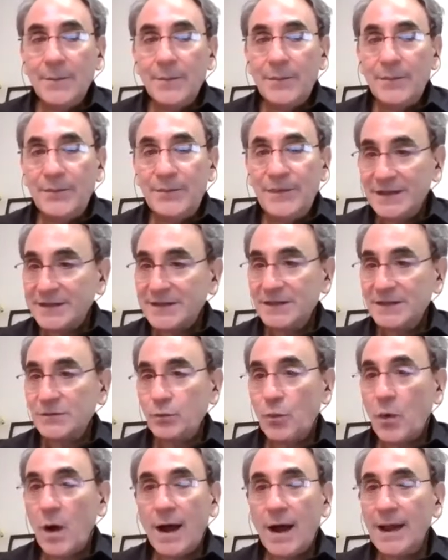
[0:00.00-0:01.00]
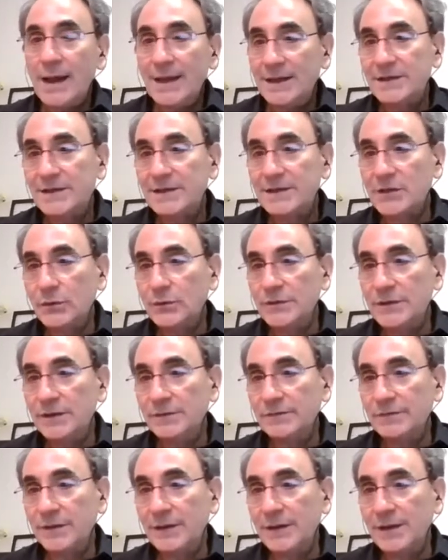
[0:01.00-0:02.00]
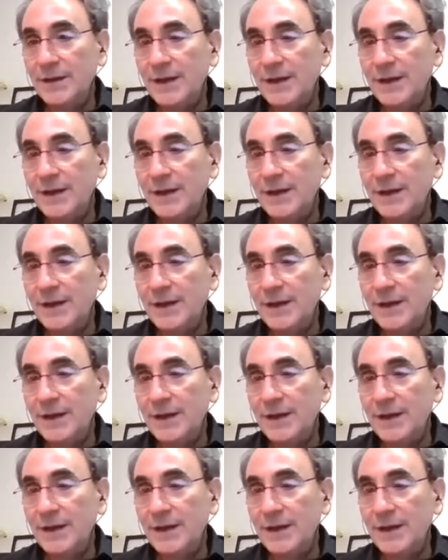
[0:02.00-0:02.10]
this is why it's so different.